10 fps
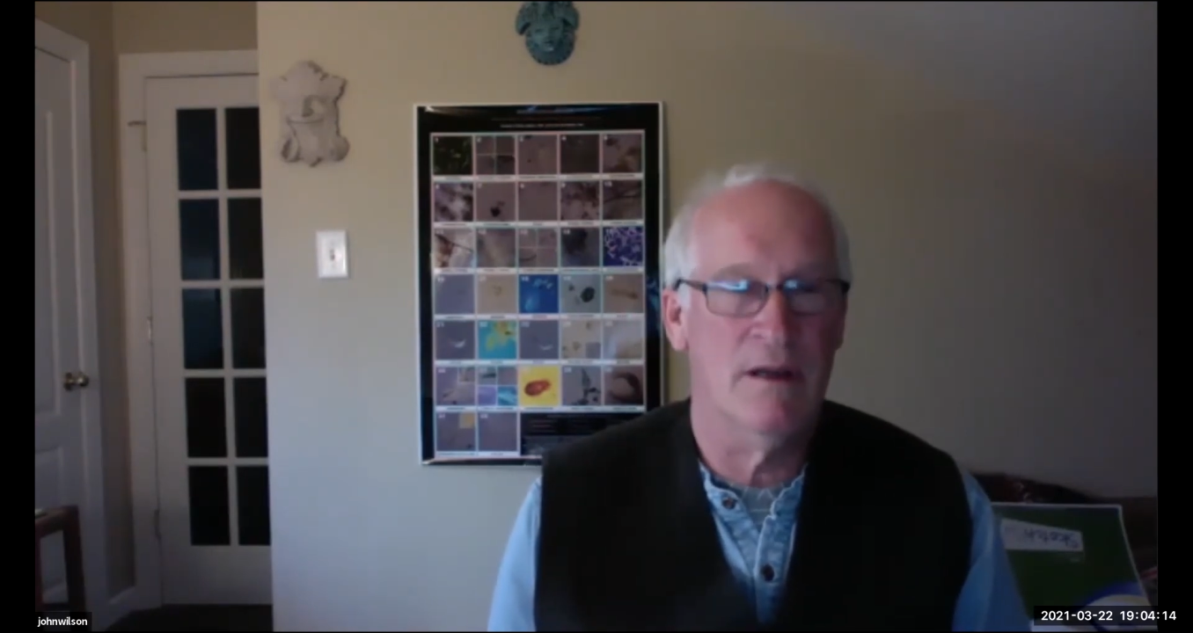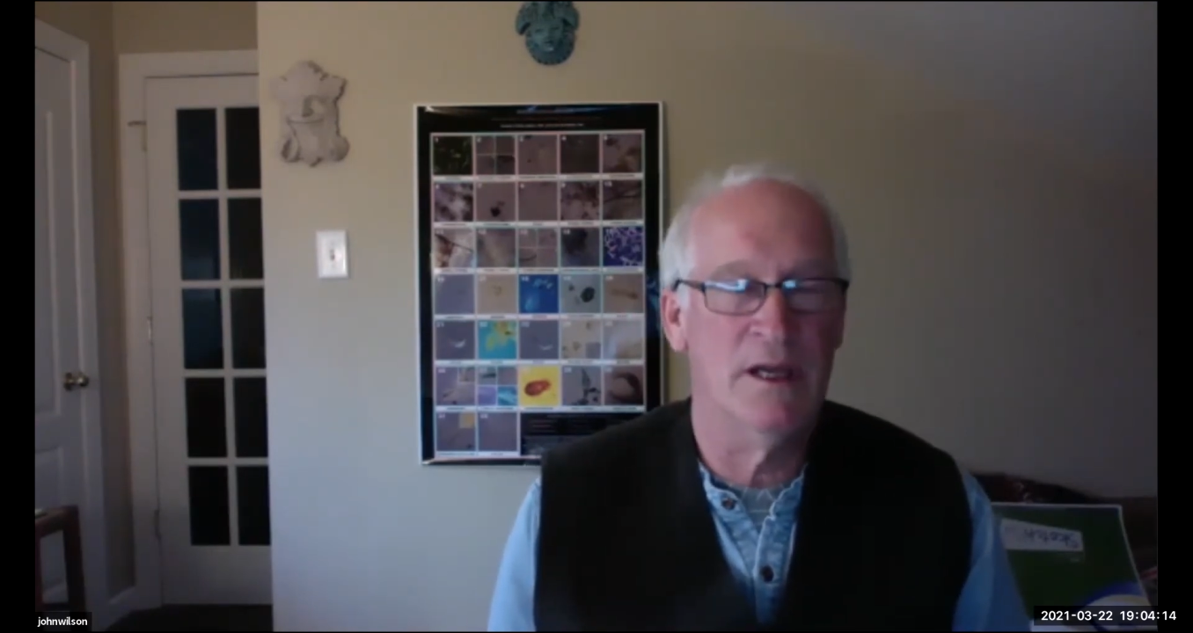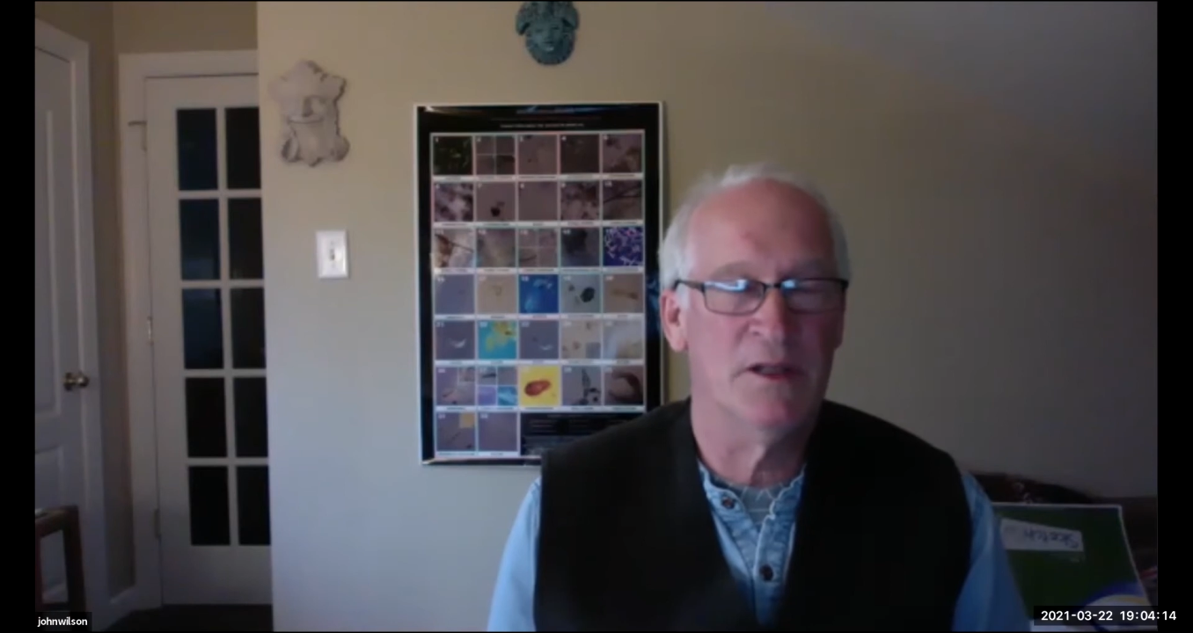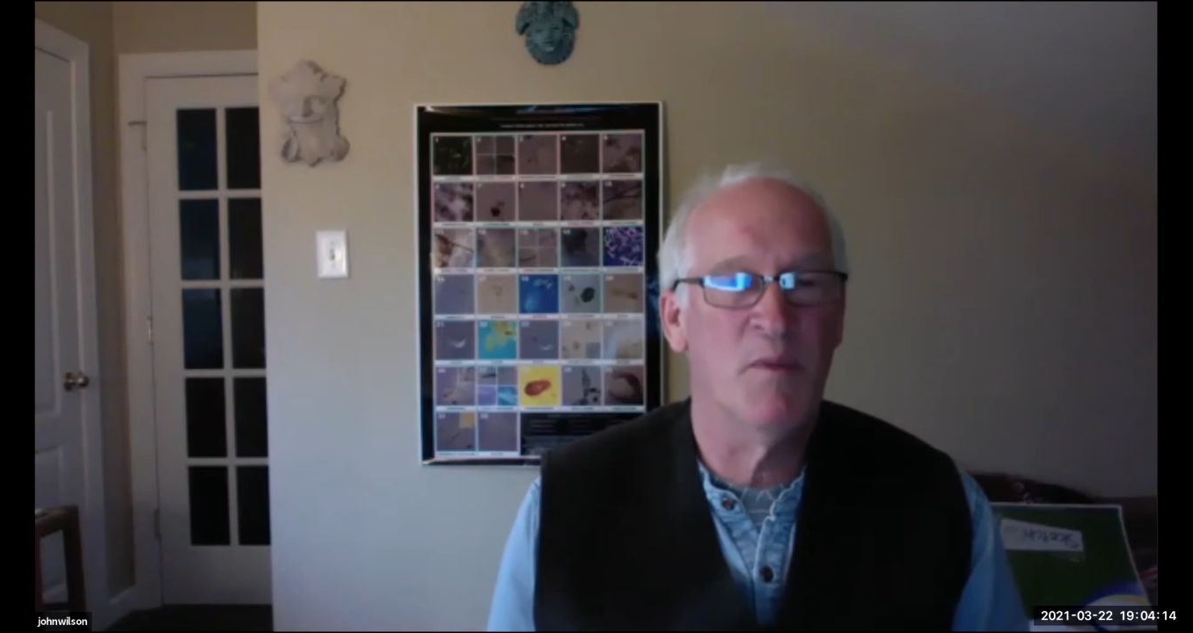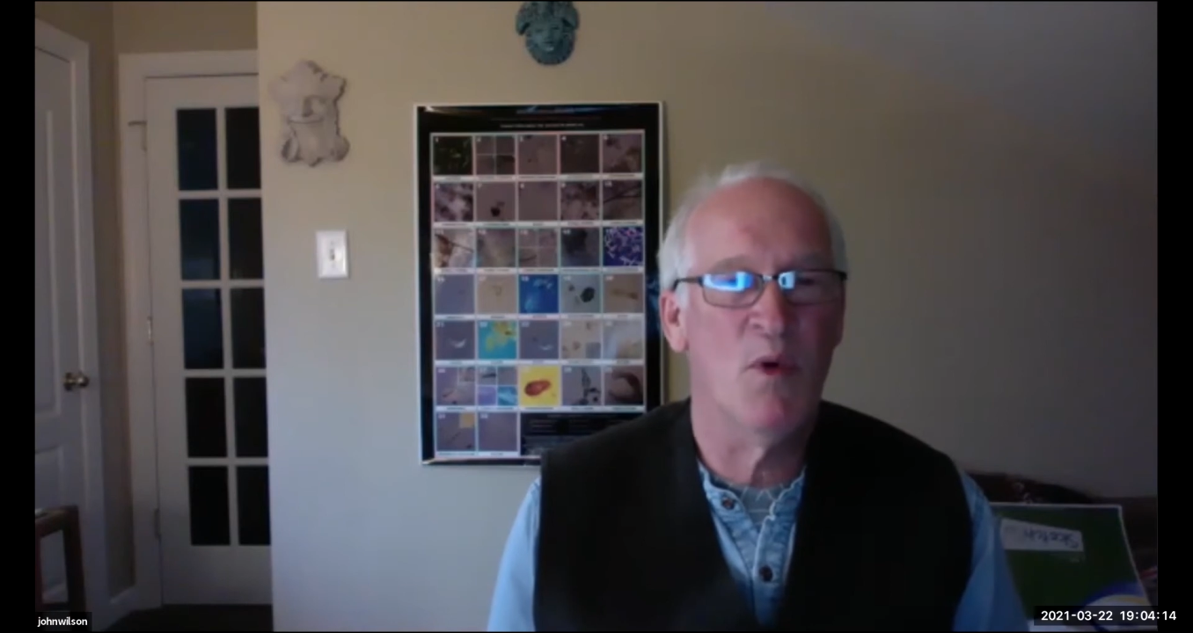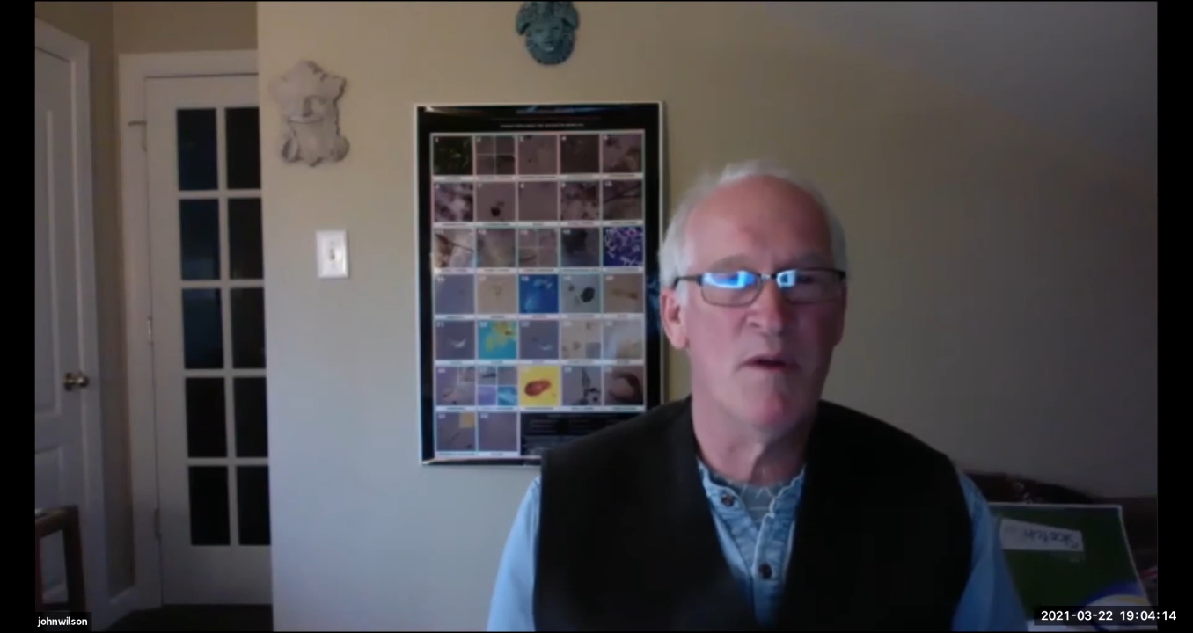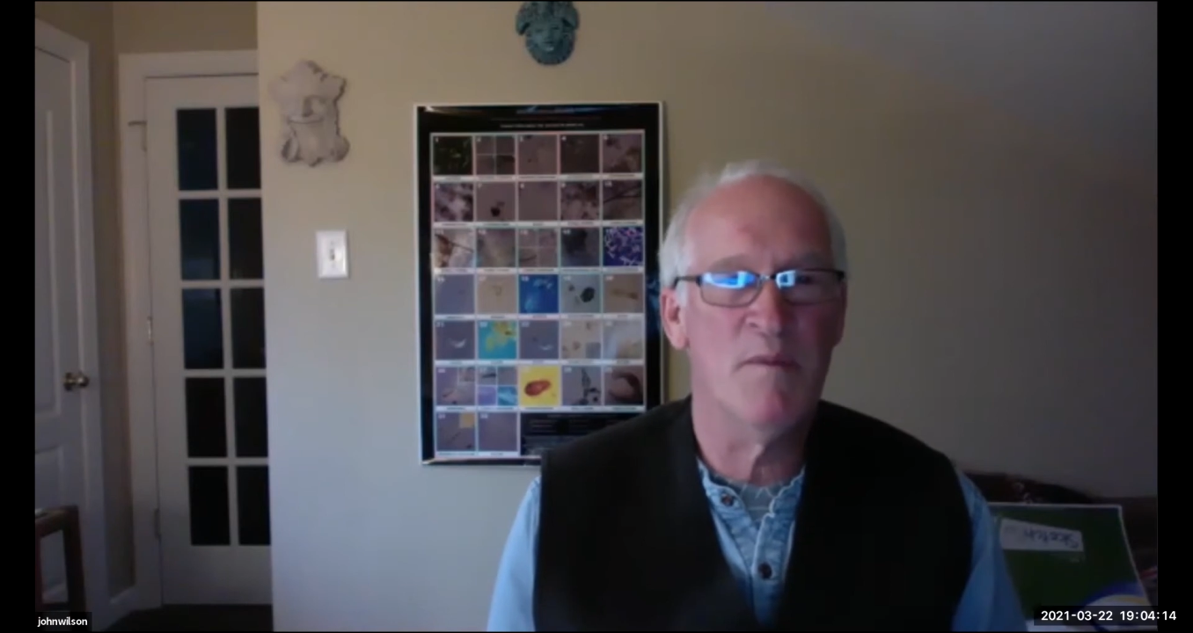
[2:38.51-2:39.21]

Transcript: as a board